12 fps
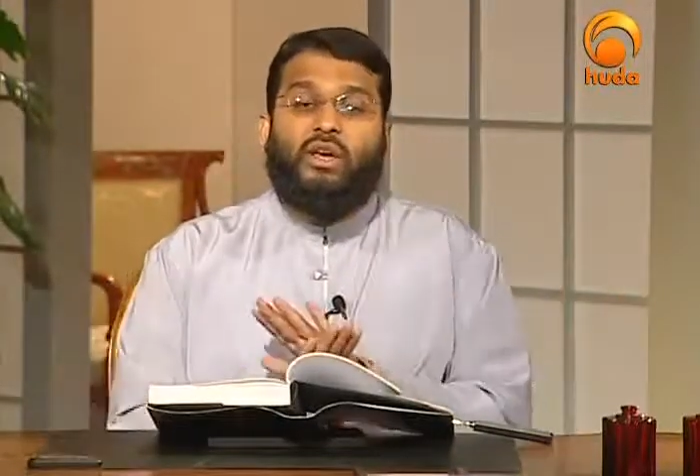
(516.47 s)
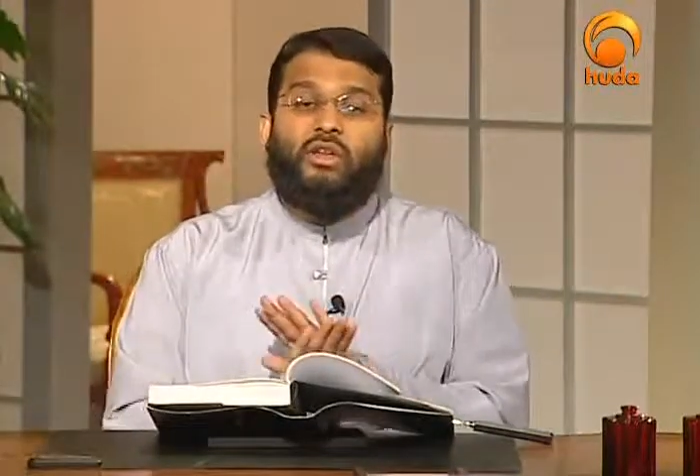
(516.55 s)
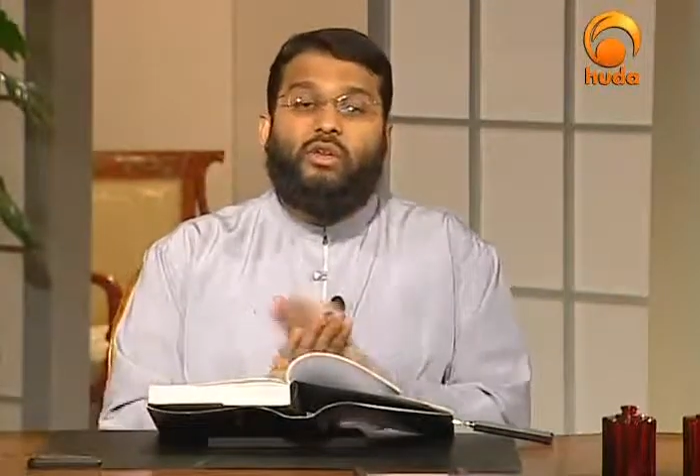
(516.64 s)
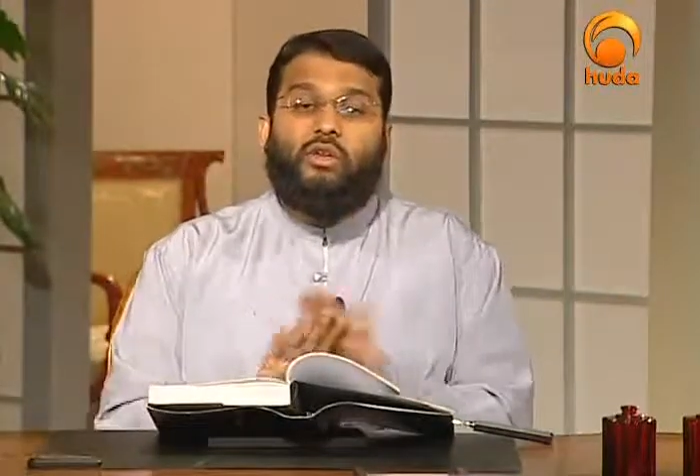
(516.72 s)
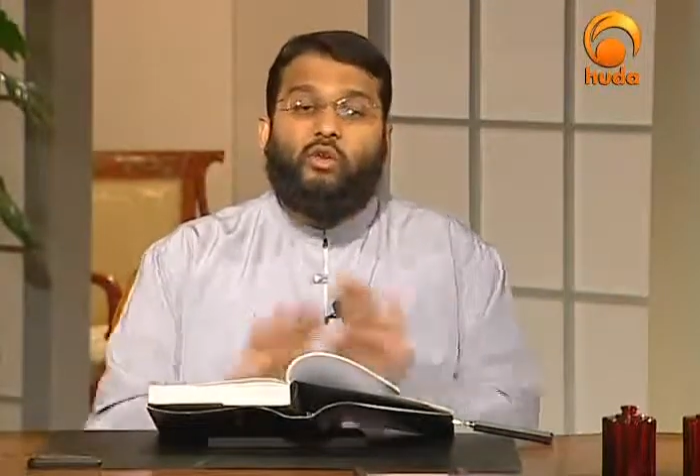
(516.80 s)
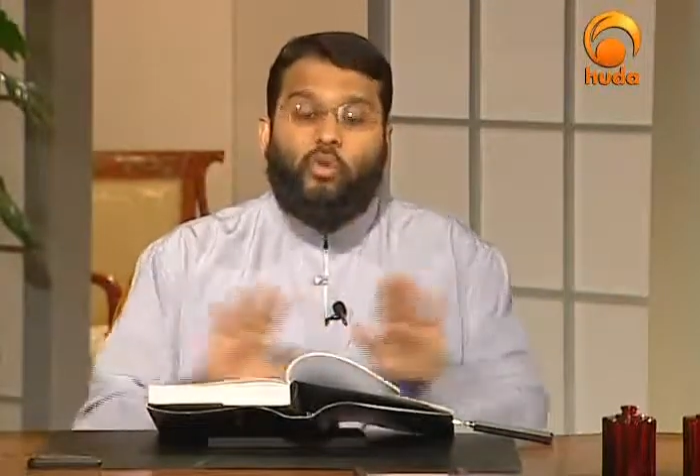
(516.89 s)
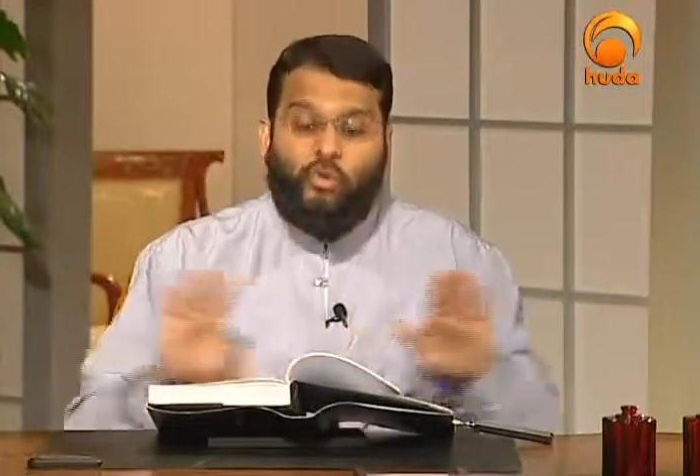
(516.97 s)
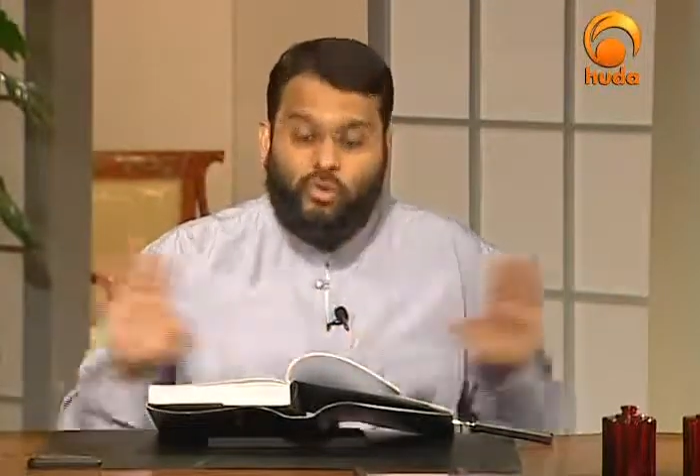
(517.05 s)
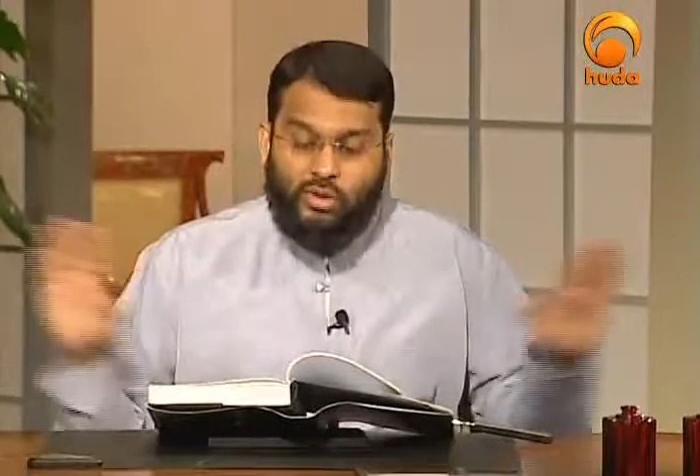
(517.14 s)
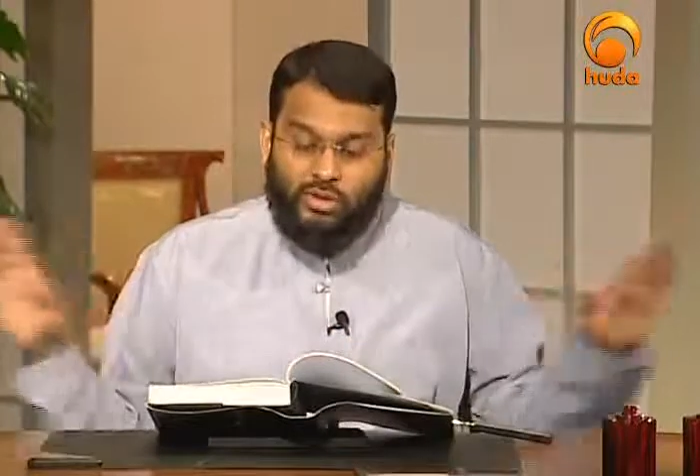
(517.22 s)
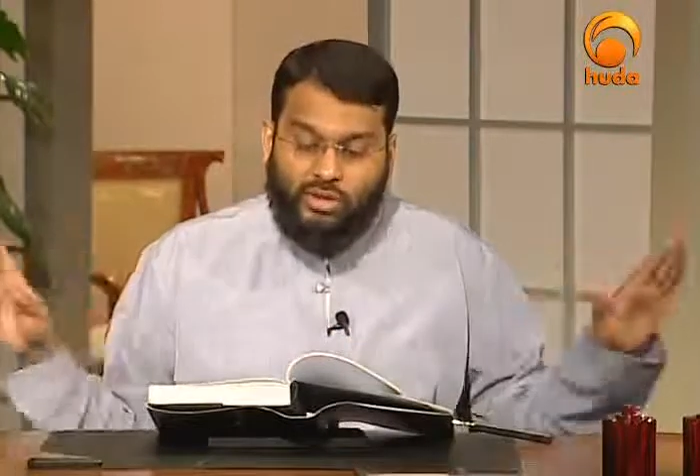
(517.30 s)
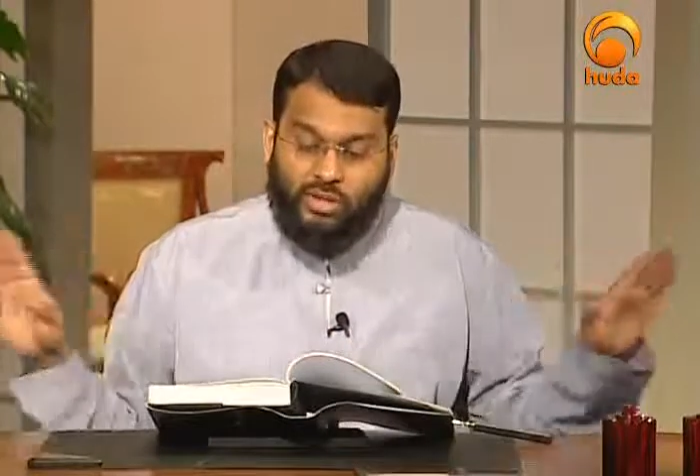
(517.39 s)

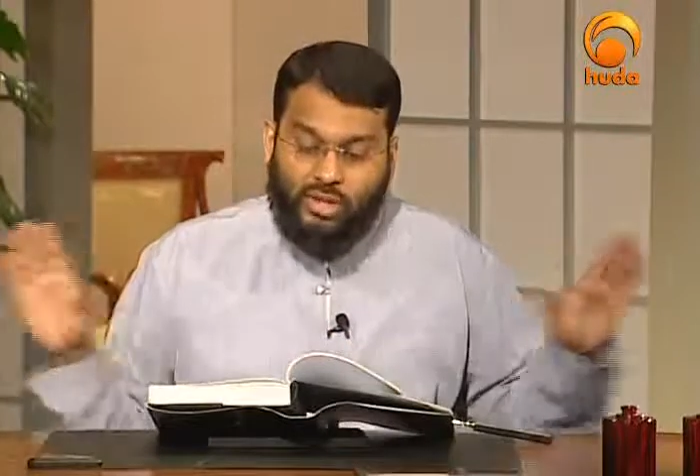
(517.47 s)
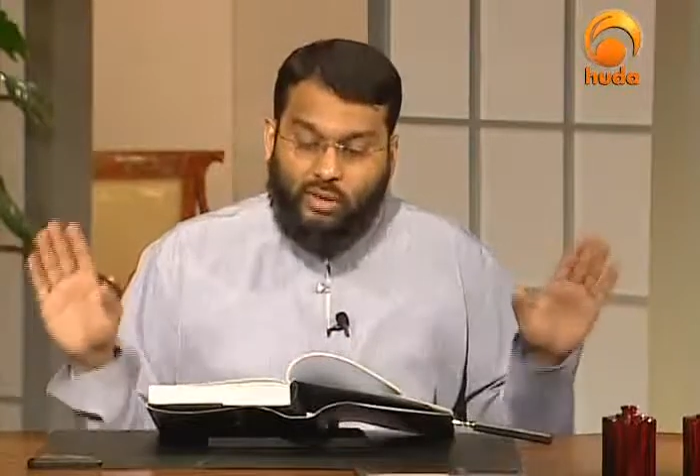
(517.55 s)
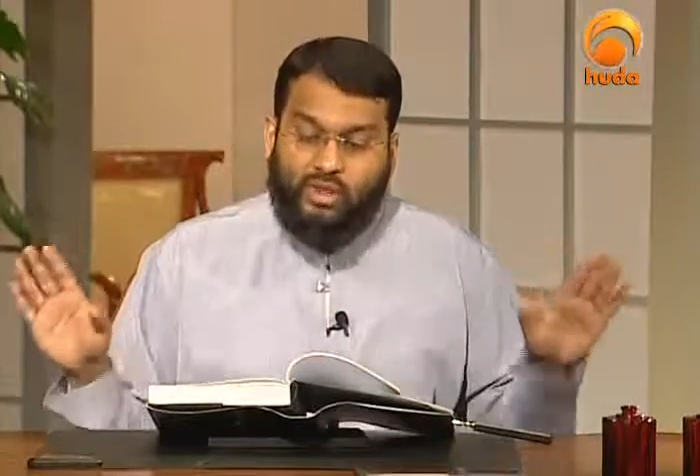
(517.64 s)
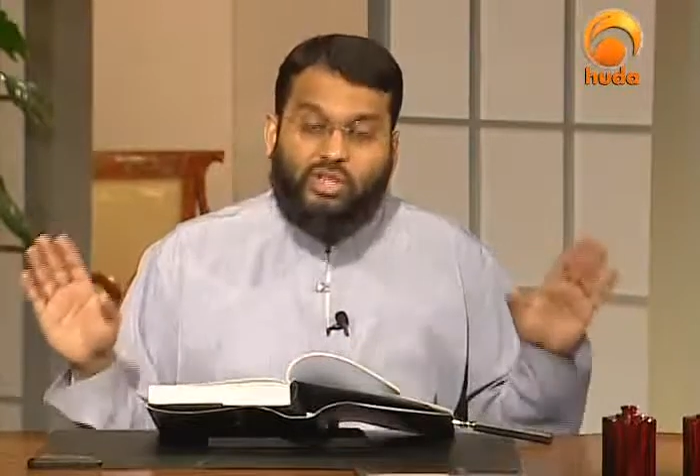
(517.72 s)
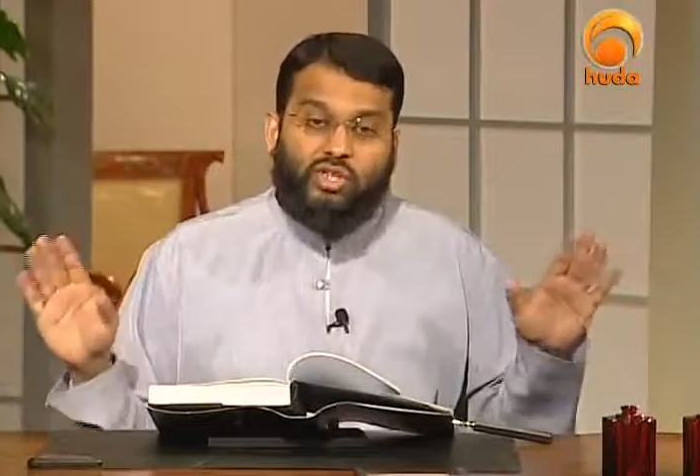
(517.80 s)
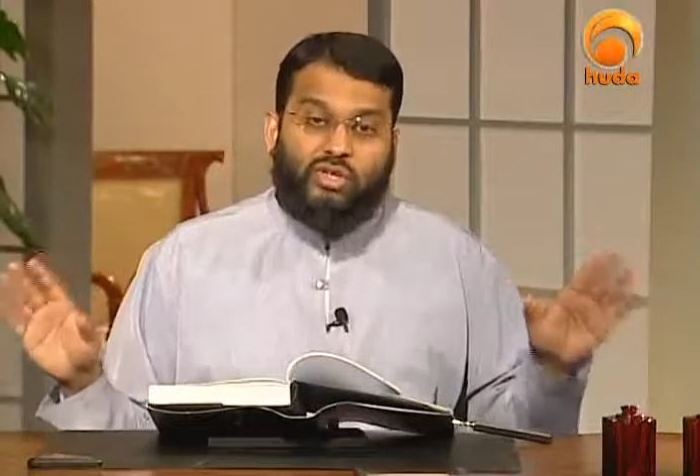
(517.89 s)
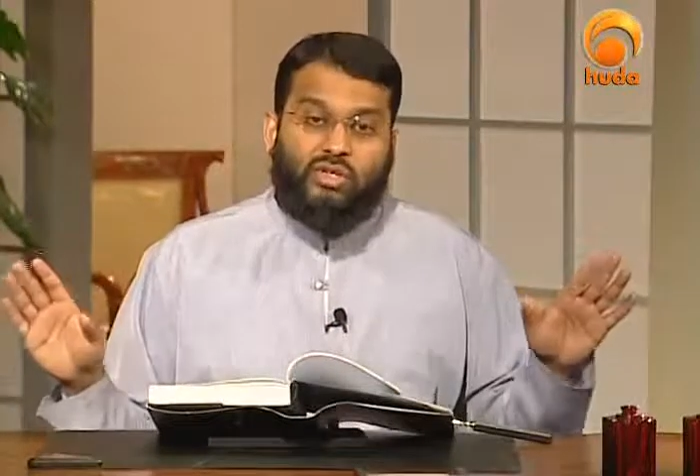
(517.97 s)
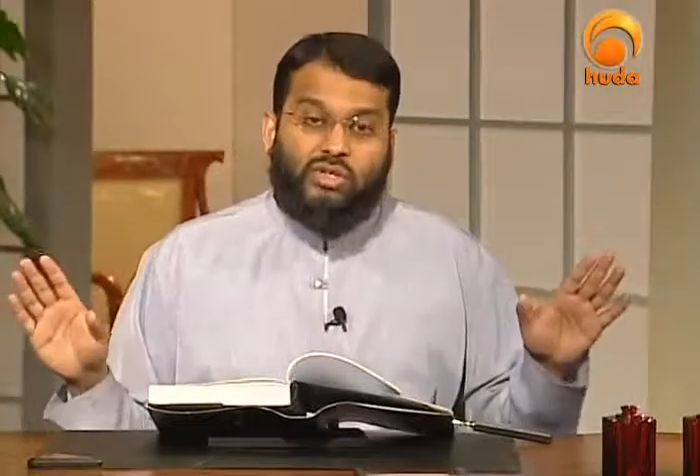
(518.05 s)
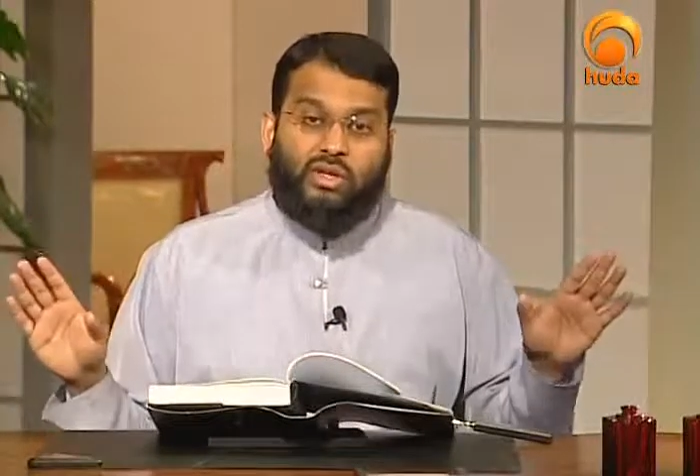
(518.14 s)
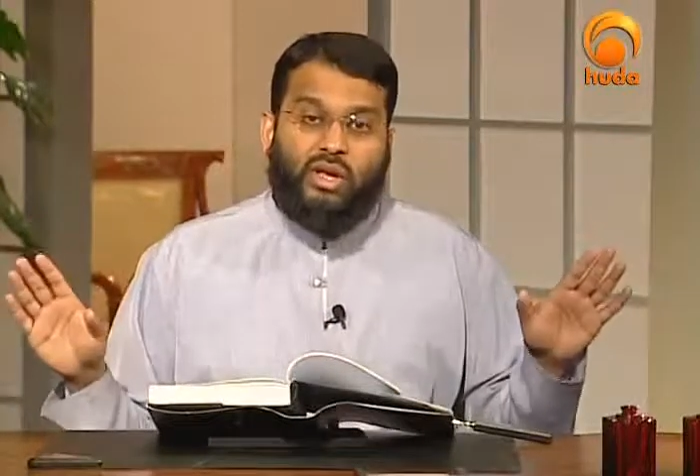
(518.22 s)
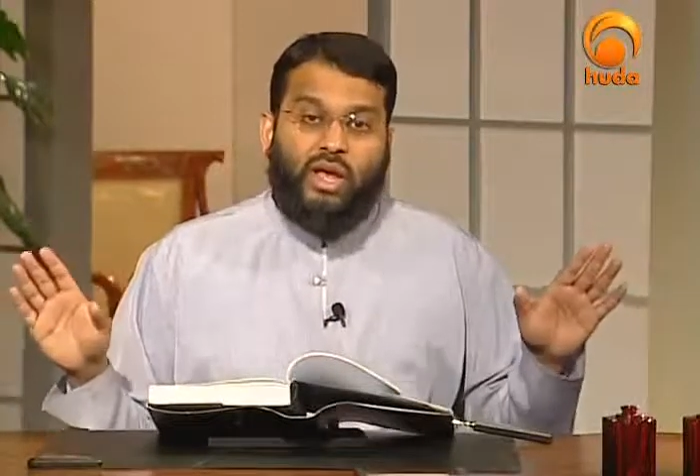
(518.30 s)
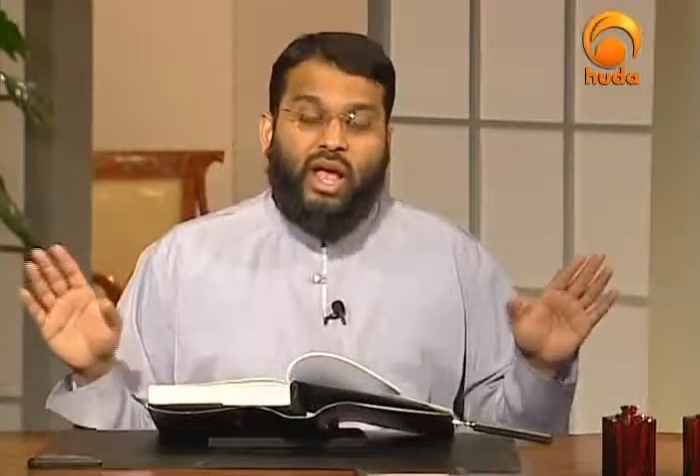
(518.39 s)
numerous narrations.